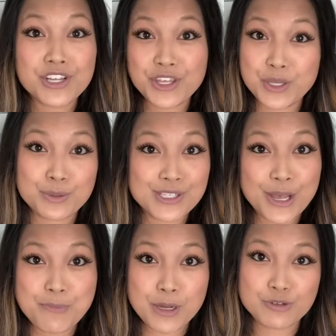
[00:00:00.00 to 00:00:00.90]
use
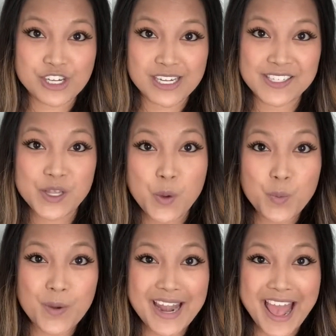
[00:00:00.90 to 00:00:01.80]
emojis.
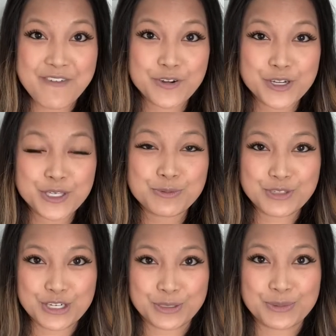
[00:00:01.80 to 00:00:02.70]
Whatever you
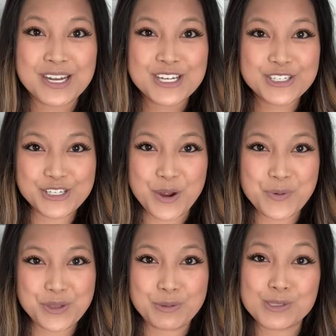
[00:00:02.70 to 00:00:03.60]
do,
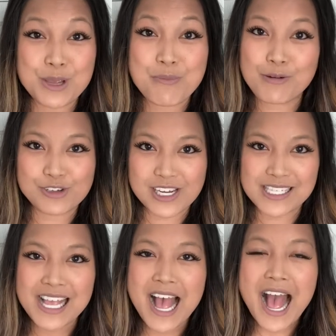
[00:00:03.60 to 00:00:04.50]
don't use emojis.
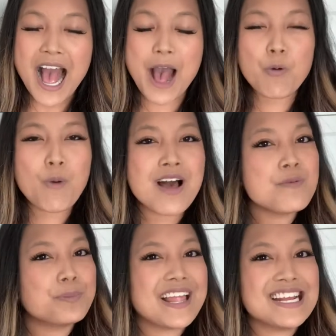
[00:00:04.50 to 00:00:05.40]
A
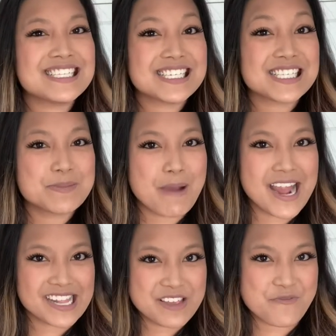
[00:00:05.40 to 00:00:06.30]
well-placed
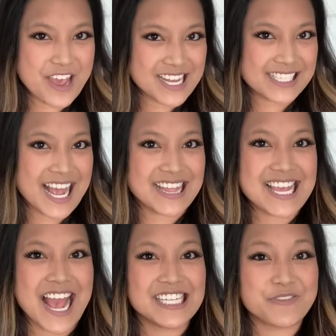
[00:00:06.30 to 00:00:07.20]
smiley face at the
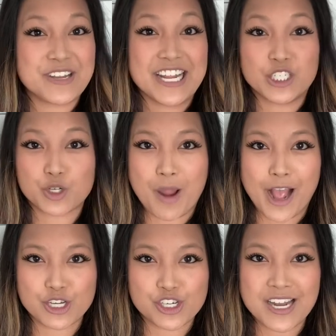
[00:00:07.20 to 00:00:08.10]
end of an
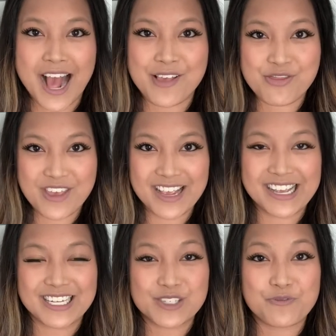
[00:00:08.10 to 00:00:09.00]
interaction I think
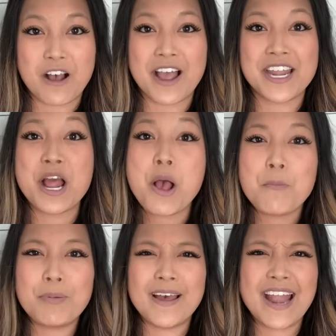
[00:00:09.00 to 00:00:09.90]
is fine,
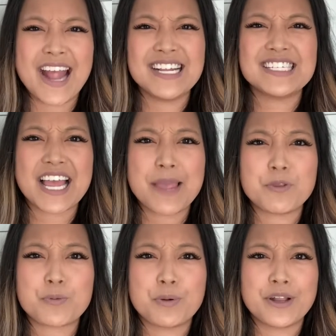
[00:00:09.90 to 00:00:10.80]
but anytime
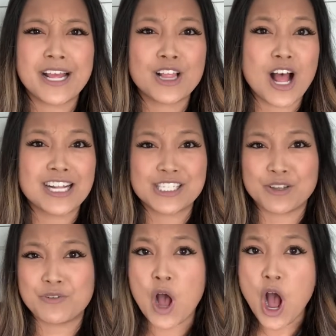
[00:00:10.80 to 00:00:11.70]
you're putting lots
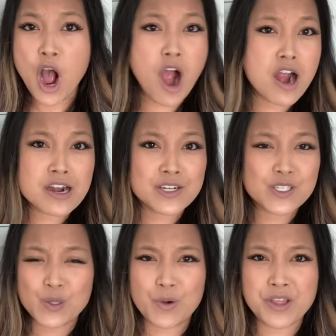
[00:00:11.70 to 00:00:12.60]
of
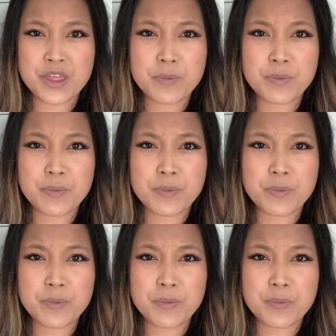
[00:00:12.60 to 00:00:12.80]
hearts or the